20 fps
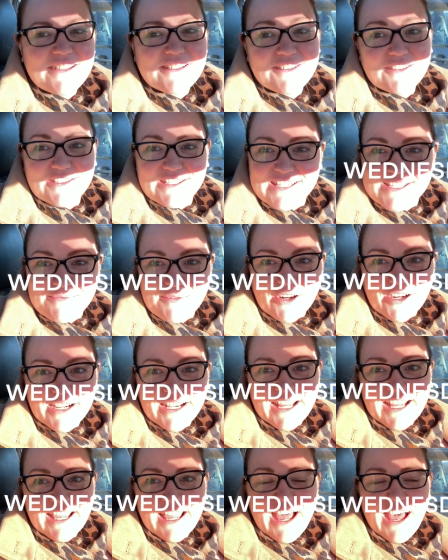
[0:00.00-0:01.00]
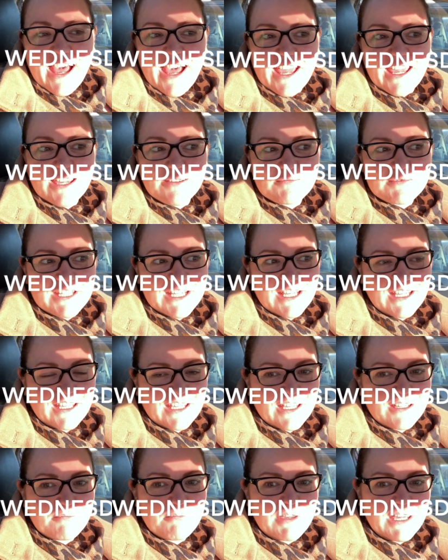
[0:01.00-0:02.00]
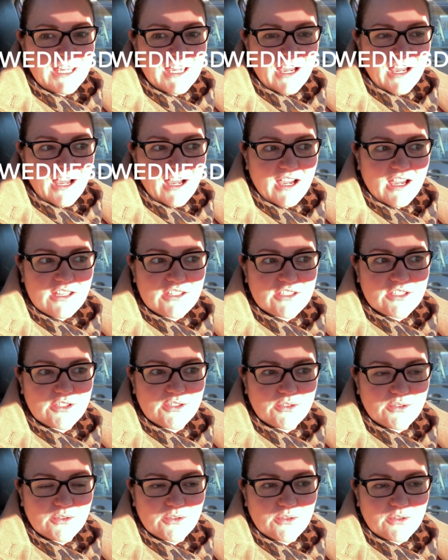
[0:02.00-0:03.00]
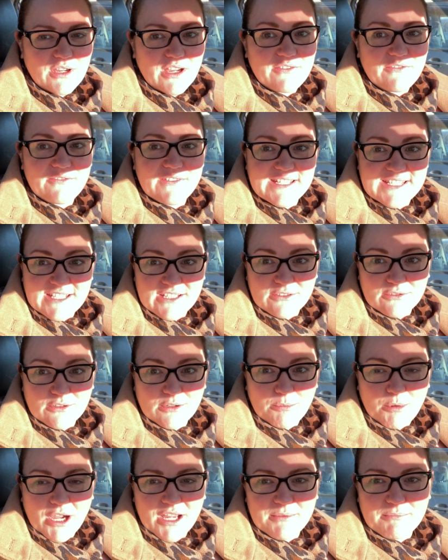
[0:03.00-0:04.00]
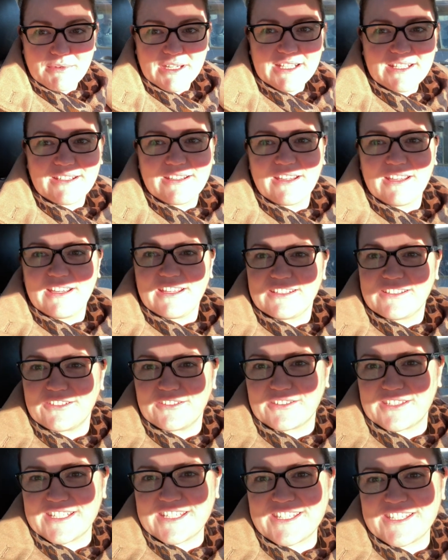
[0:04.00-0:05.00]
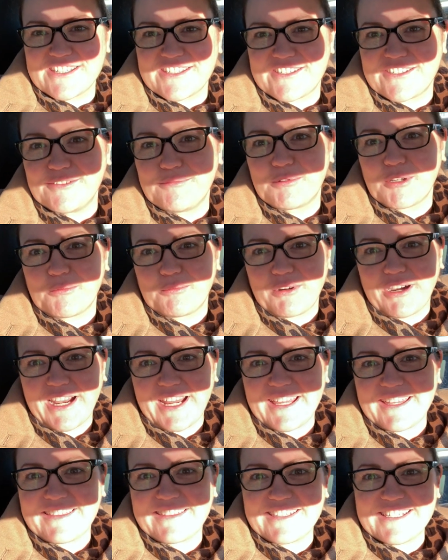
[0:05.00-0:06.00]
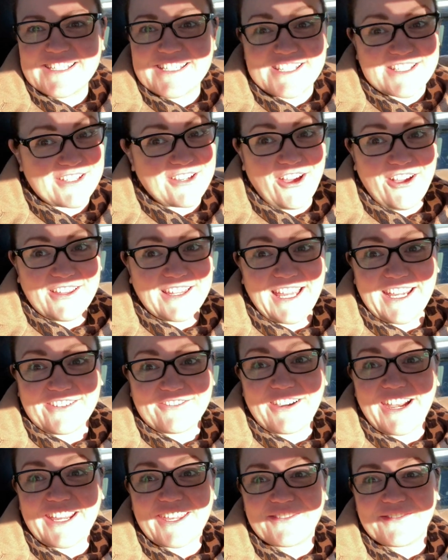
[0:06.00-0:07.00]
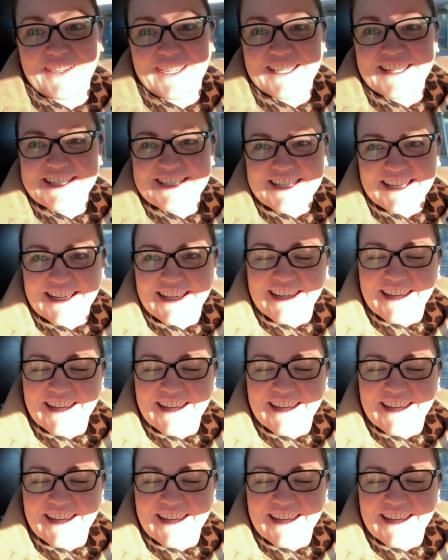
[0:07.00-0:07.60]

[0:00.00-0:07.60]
So this morning I am taking Mia to a physio appointment. No, this is super bright. This is not like Reykjavik, is it?